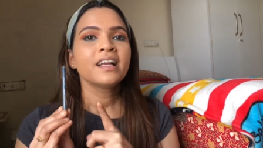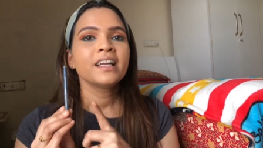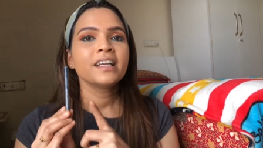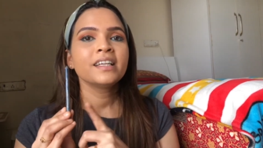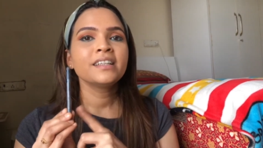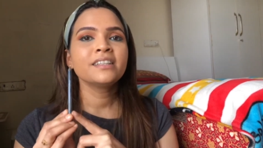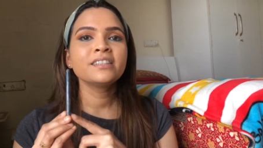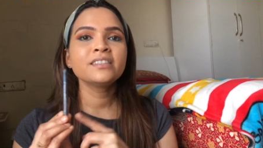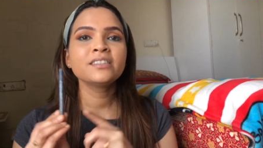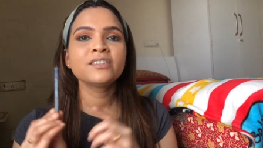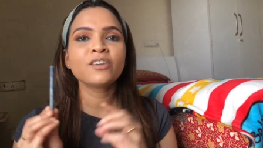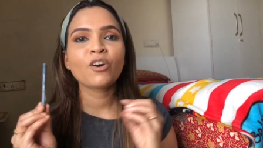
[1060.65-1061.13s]

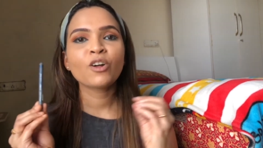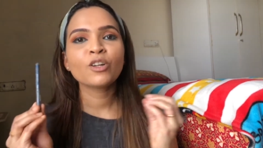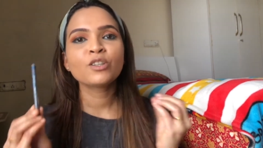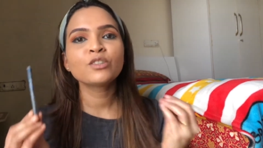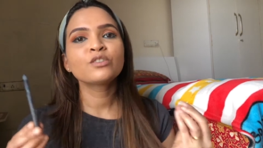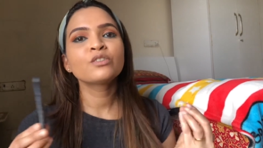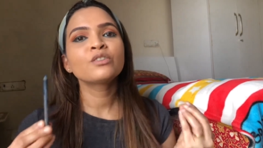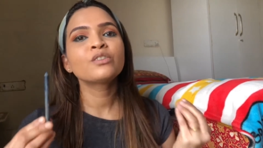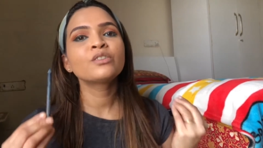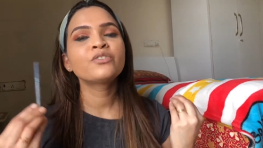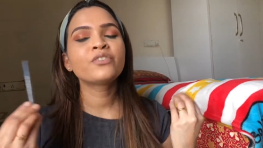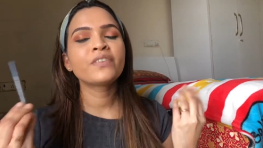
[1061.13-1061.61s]
it is
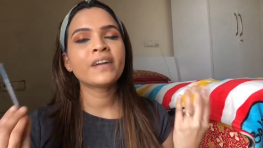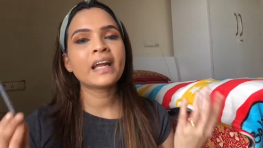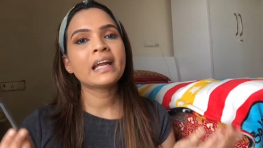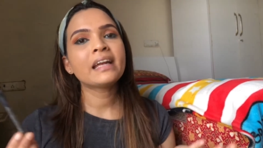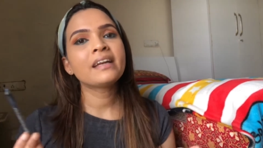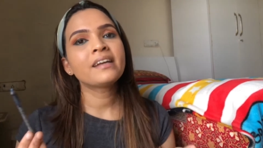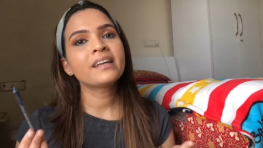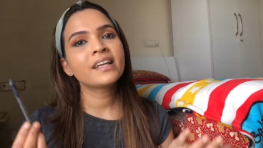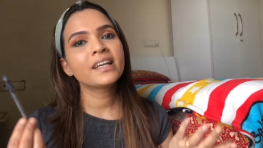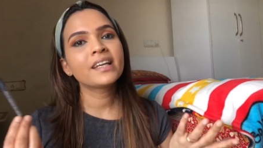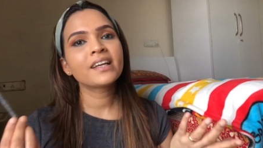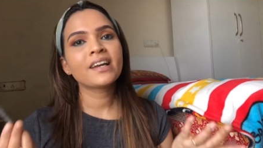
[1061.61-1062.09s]
also
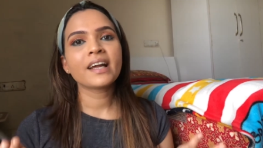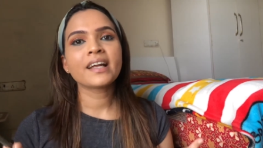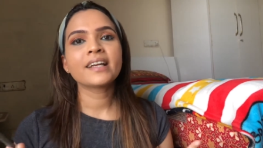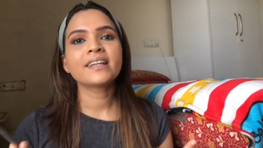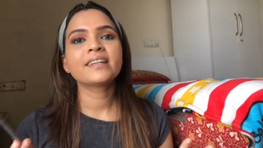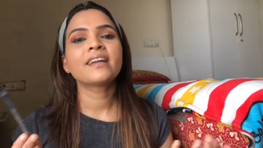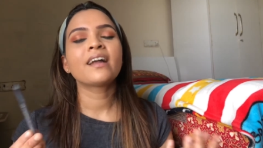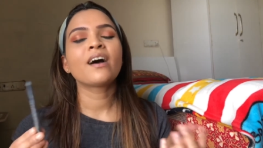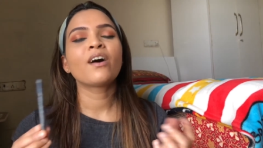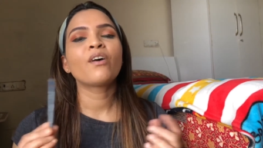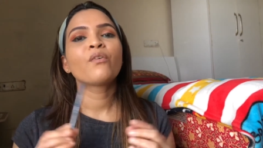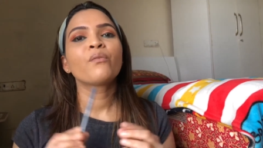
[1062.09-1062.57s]
trendy
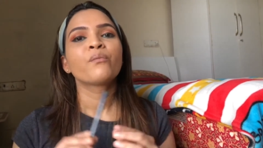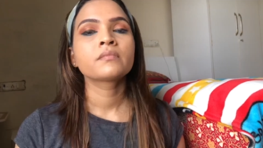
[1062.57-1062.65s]
right now.